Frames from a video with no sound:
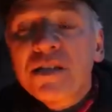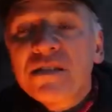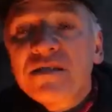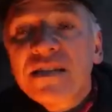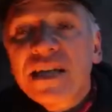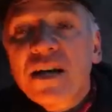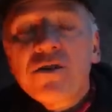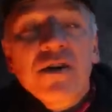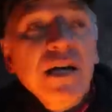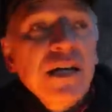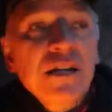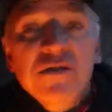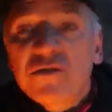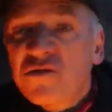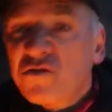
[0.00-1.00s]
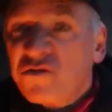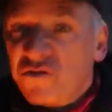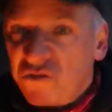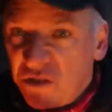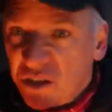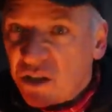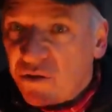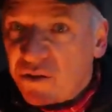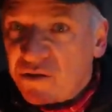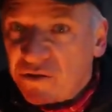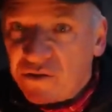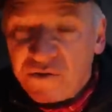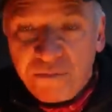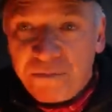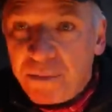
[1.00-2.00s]
in the Sierra, it's
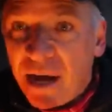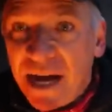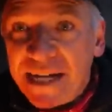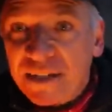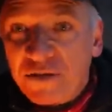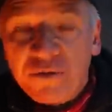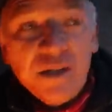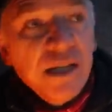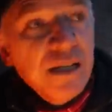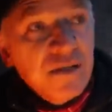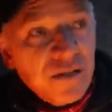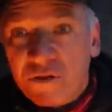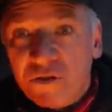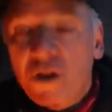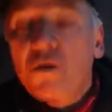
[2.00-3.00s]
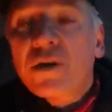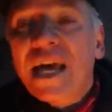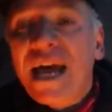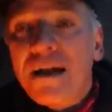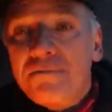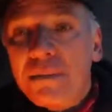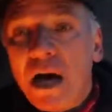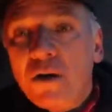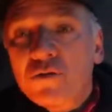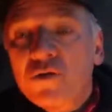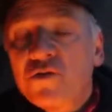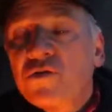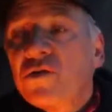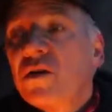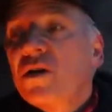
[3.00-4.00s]
pine trees, snow-capped
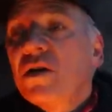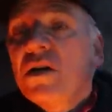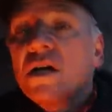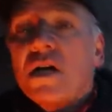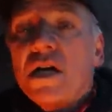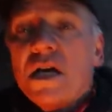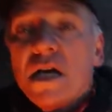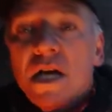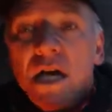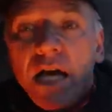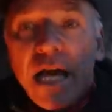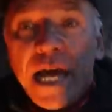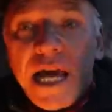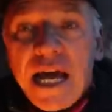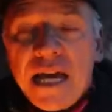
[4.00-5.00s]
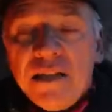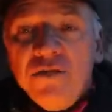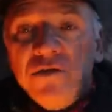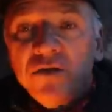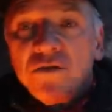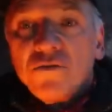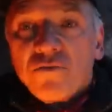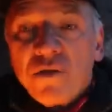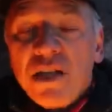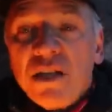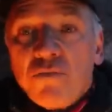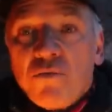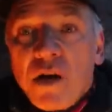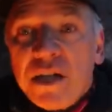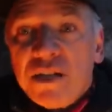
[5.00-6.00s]
mountains, and
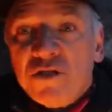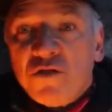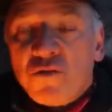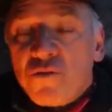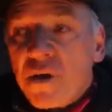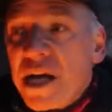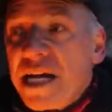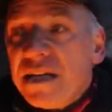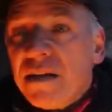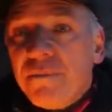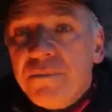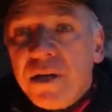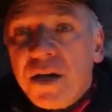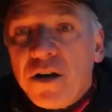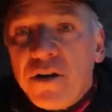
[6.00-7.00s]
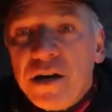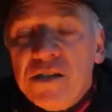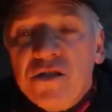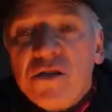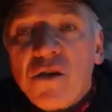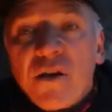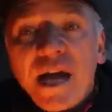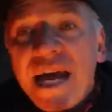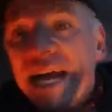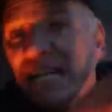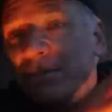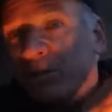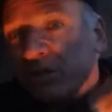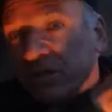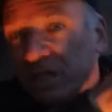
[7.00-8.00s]
really rugged terrain up there. And so
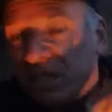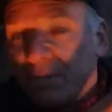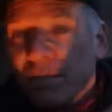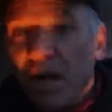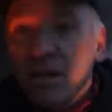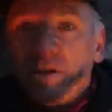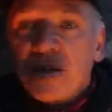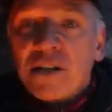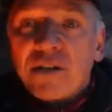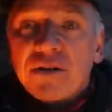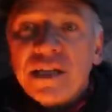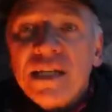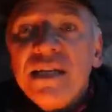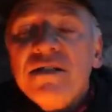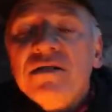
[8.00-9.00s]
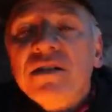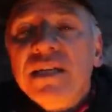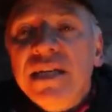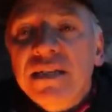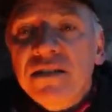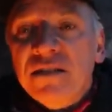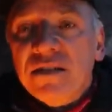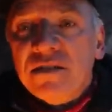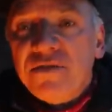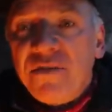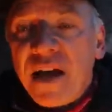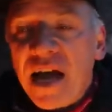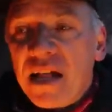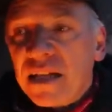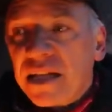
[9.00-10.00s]
animals could come out of there easily into this
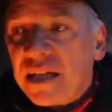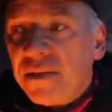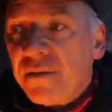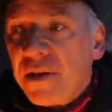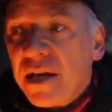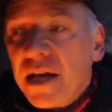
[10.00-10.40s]
valley.